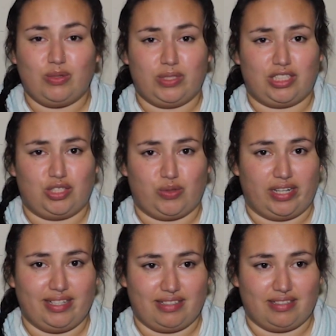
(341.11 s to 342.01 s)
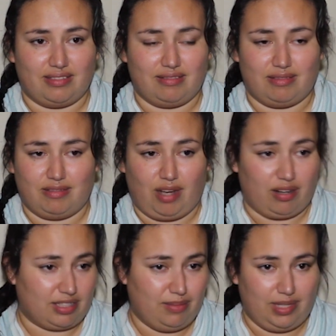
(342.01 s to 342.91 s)
He was trying to
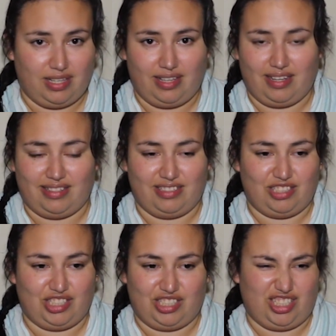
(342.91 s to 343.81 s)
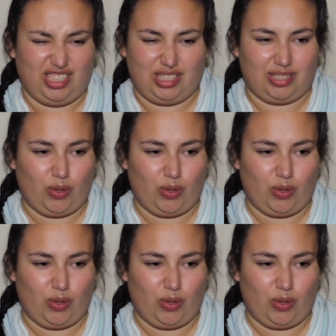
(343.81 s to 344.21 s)
talk to me and just